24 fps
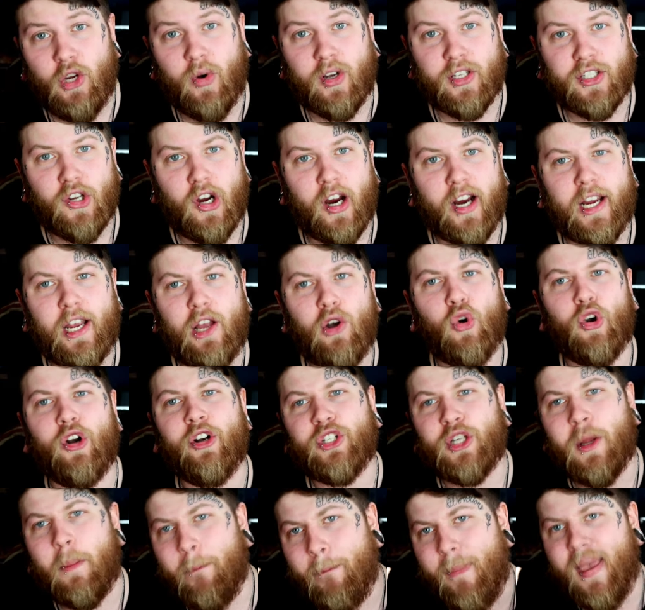US ARC in
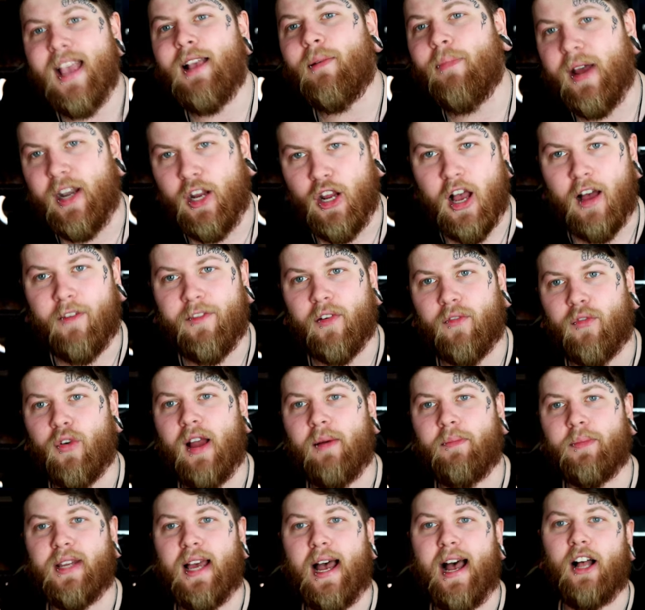order to make money off of
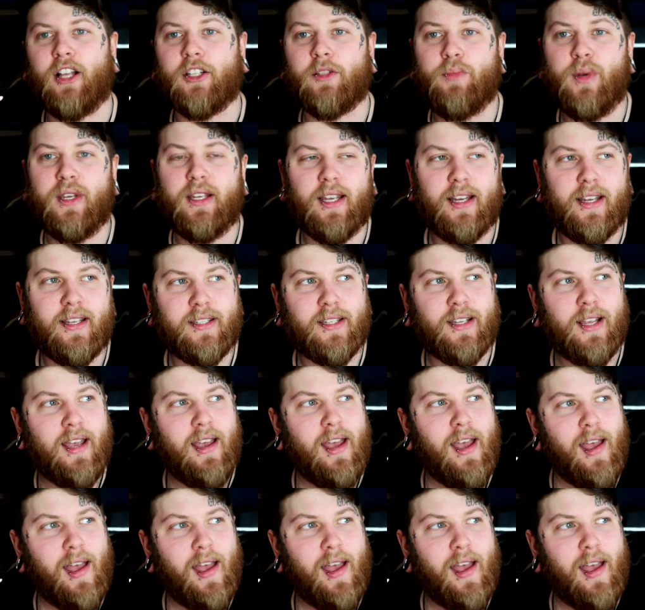reptiles, because